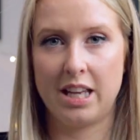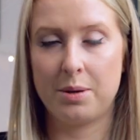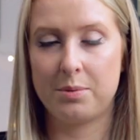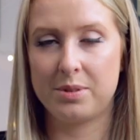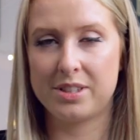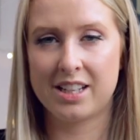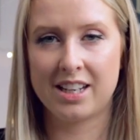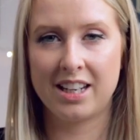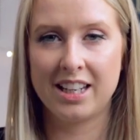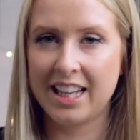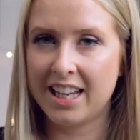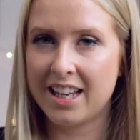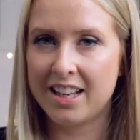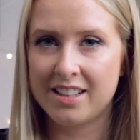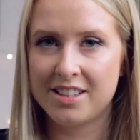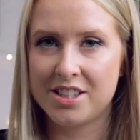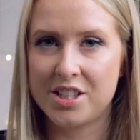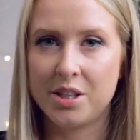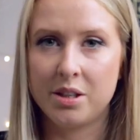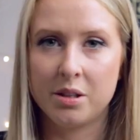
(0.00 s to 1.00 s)
It was
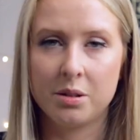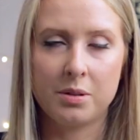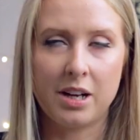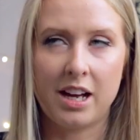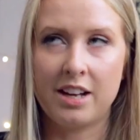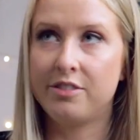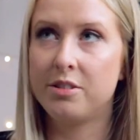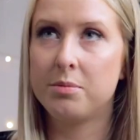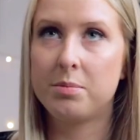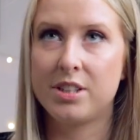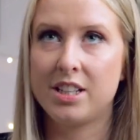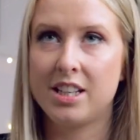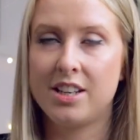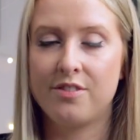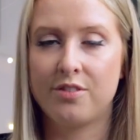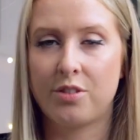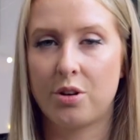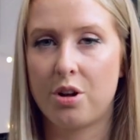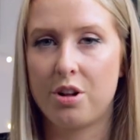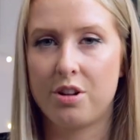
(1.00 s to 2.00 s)
clear to everybody
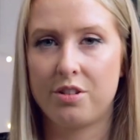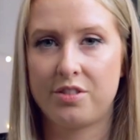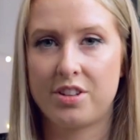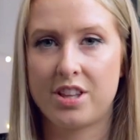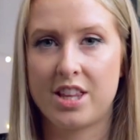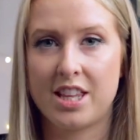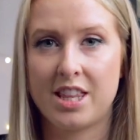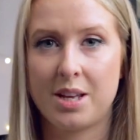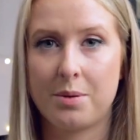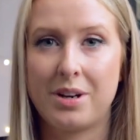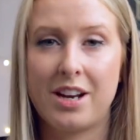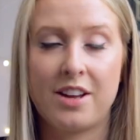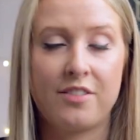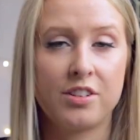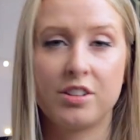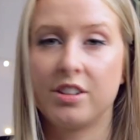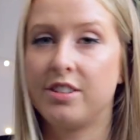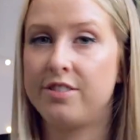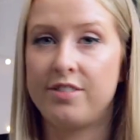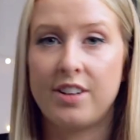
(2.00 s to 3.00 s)
involved that they were
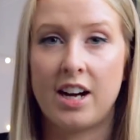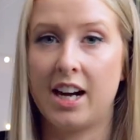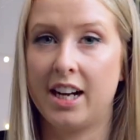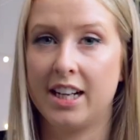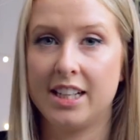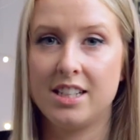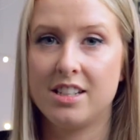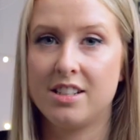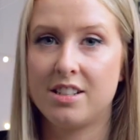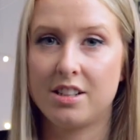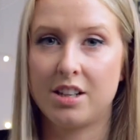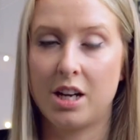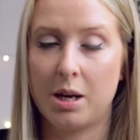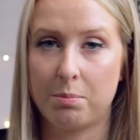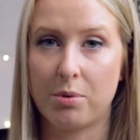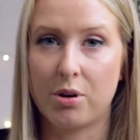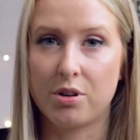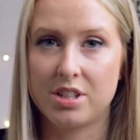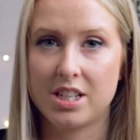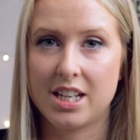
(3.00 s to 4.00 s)
never going to find a
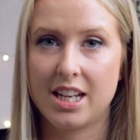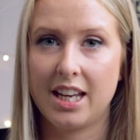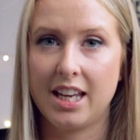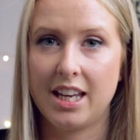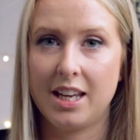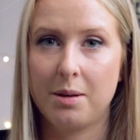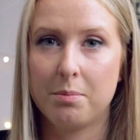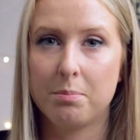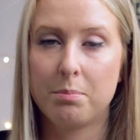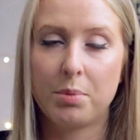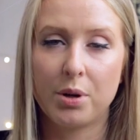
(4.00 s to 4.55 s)
body